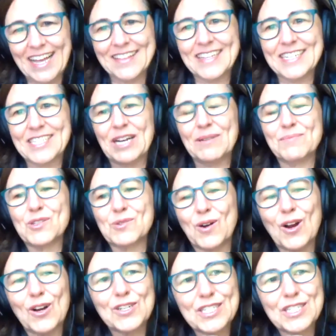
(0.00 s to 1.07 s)
and the dumps
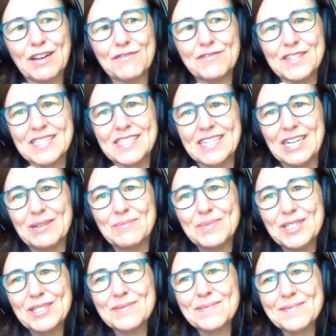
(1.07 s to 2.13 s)
where our stuff is
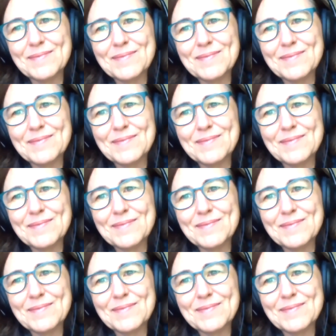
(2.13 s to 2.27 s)
dumped.